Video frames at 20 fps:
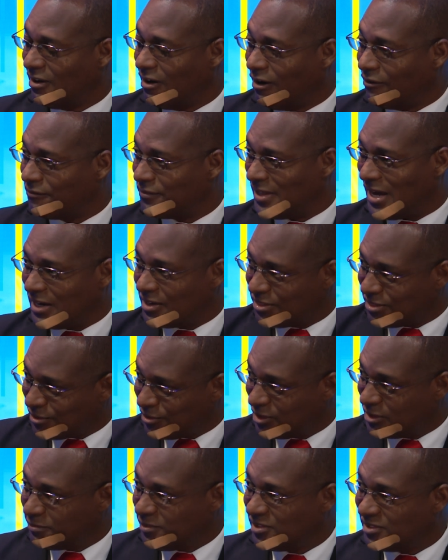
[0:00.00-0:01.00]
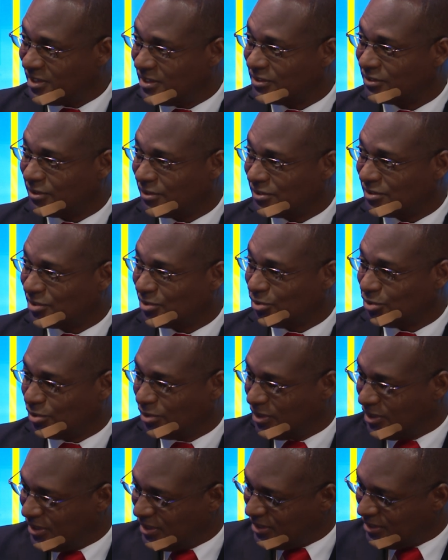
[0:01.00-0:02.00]
Of that 30% or so,
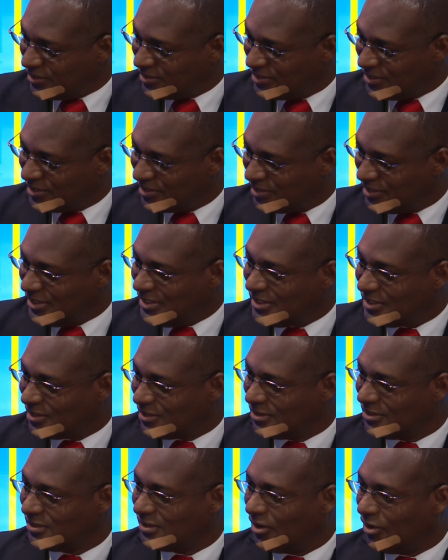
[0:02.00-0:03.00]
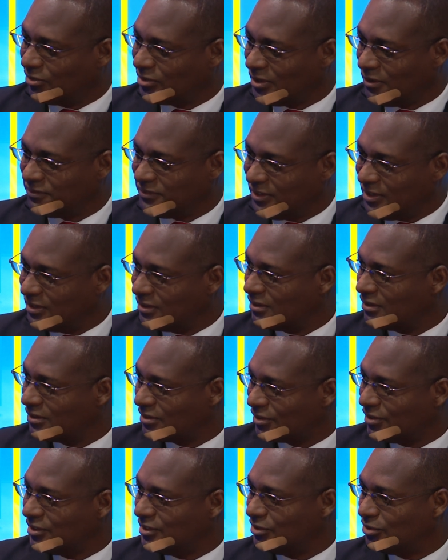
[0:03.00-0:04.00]
16 out of the
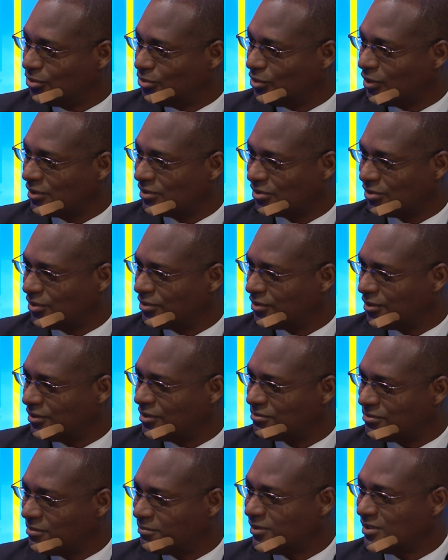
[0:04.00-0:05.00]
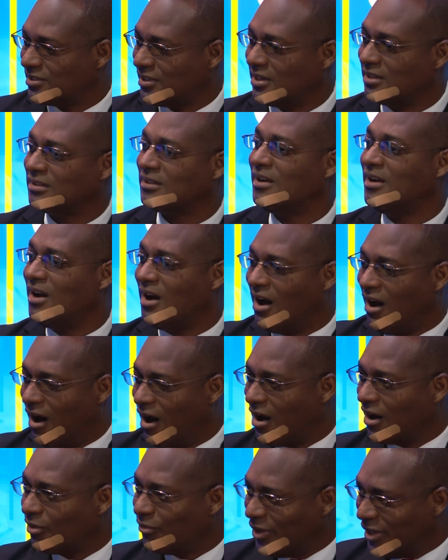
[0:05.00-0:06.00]
32 or so, 33%
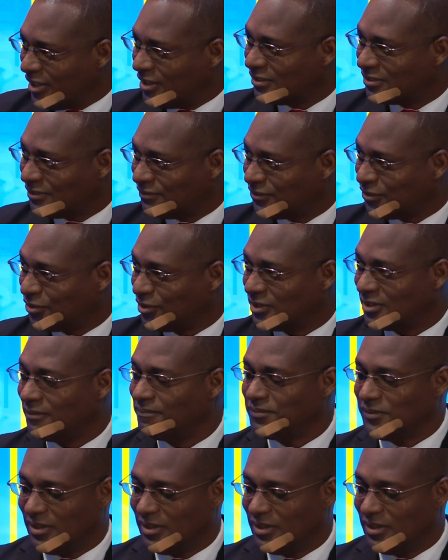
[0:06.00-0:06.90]
are willing to vote.